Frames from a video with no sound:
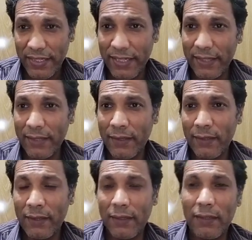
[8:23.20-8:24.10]

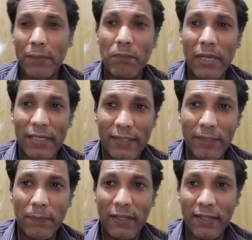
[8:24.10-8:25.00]
in
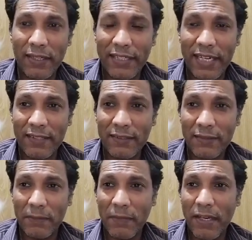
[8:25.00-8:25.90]
multiple
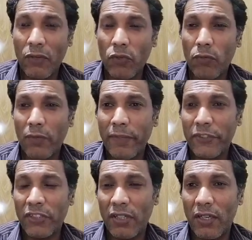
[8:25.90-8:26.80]
attacks by Oromo
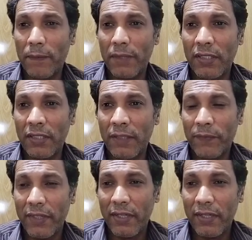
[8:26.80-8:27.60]
Liberation Army,